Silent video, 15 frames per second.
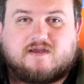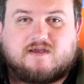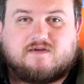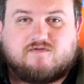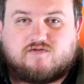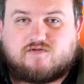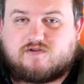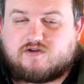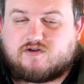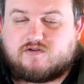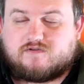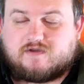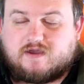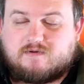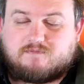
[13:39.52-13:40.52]
If you enjoy the
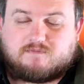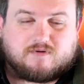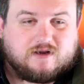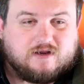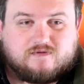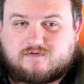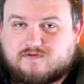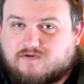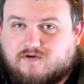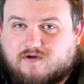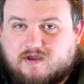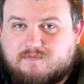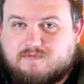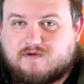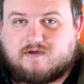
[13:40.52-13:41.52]
content, please
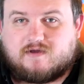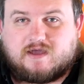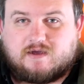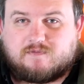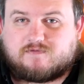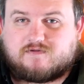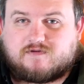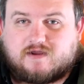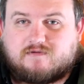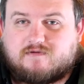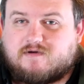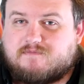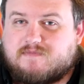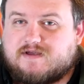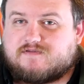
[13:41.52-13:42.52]
subscribe. It helps the channel
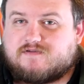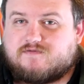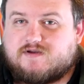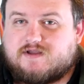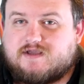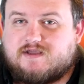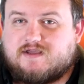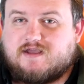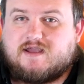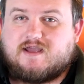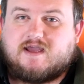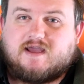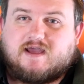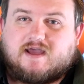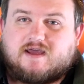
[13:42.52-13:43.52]
out massively,
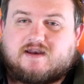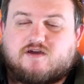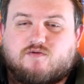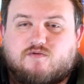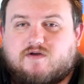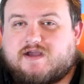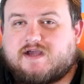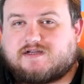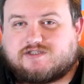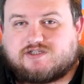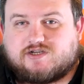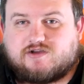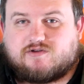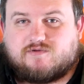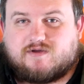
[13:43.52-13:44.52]
and I will
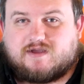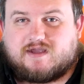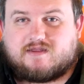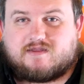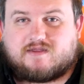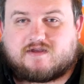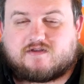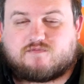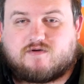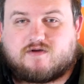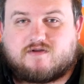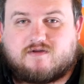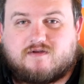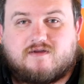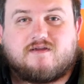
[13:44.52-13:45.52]
catch you in the next
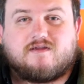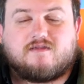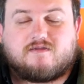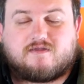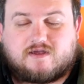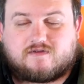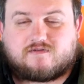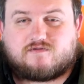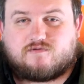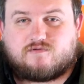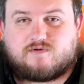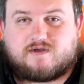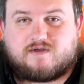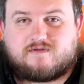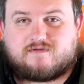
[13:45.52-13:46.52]
one. Thanks as
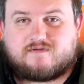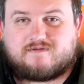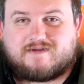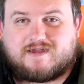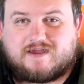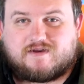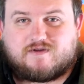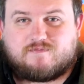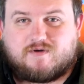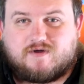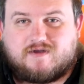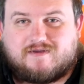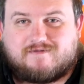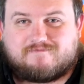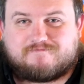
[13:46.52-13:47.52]
always, and
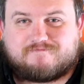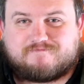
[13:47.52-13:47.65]
goodbye.